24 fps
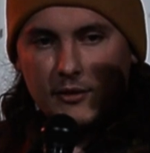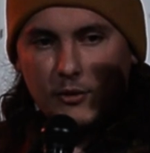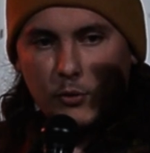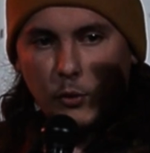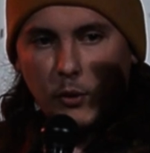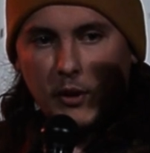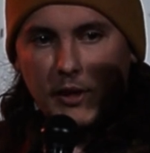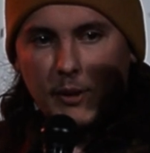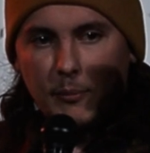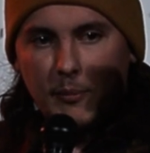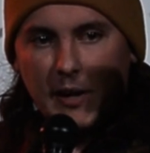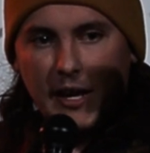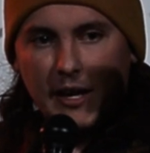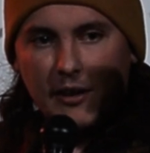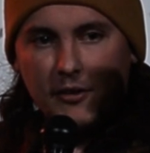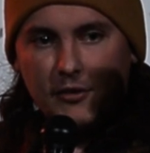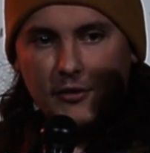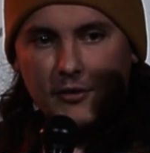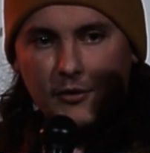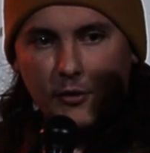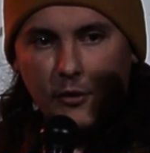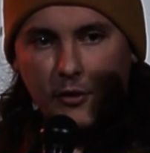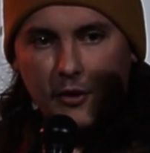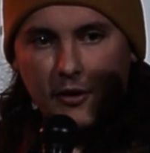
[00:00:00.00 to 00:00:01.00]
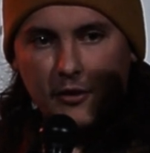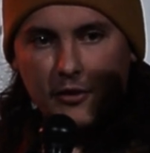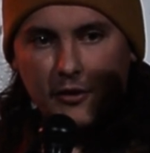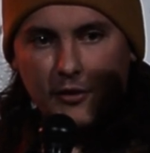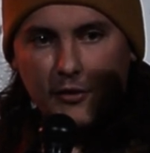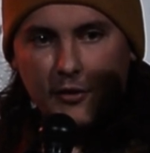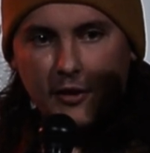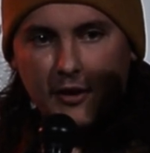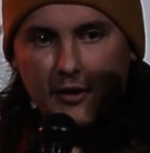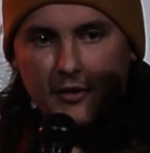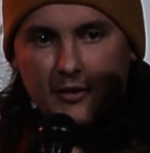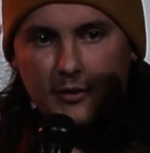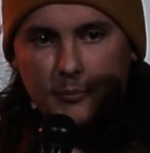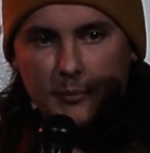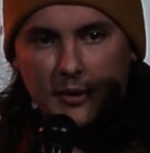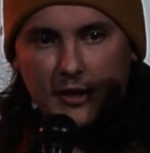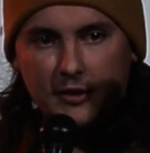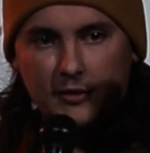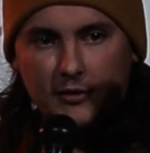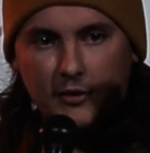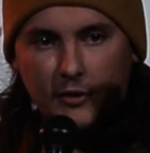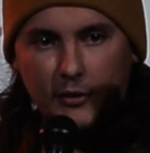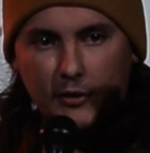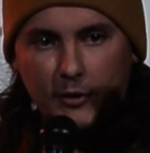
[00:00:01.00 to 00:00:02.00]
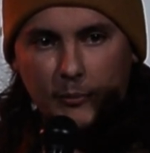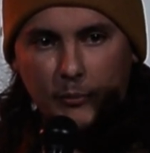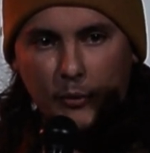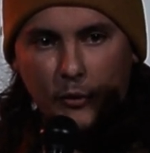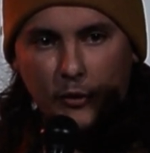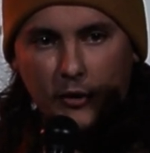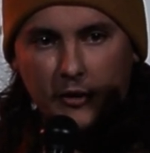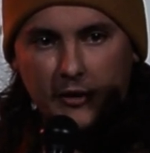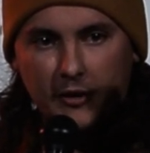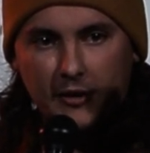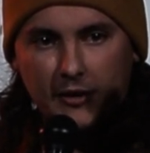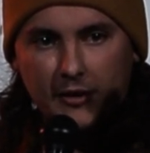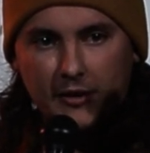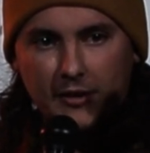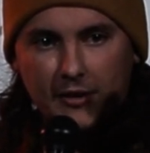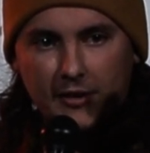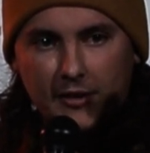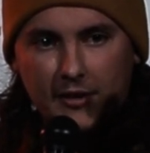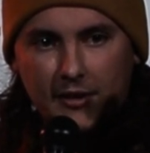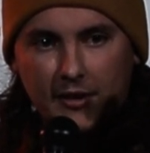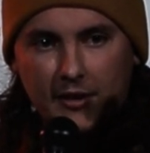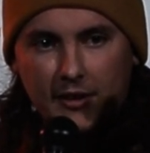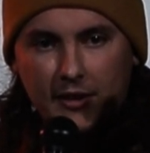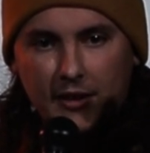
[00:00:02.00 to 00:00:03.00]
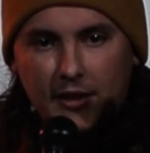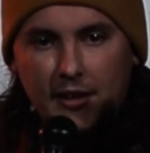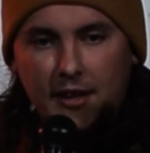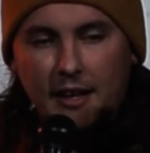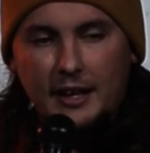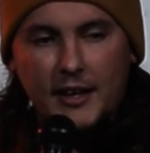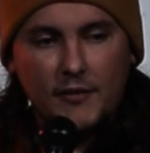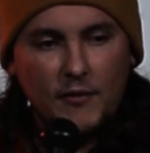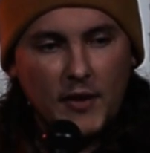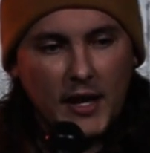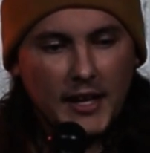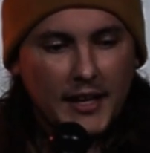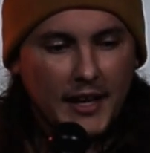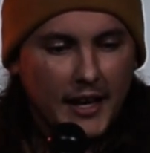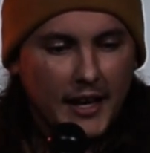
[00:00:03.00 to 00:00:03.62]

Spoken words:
20 miles north across the Minnesota border. Like, if I